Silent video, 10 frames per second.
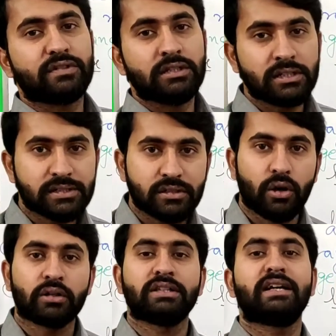works
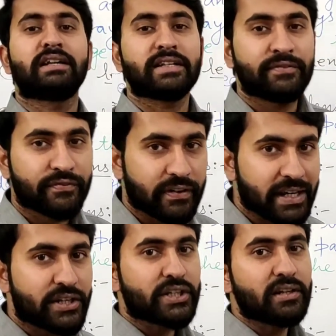on the
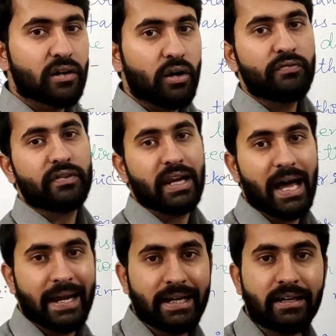refraction of
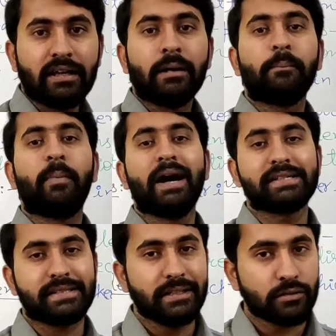light
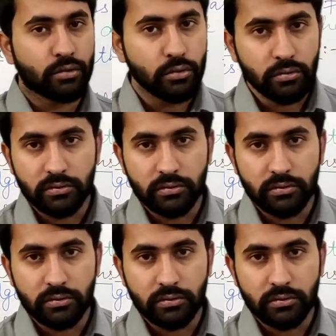passing through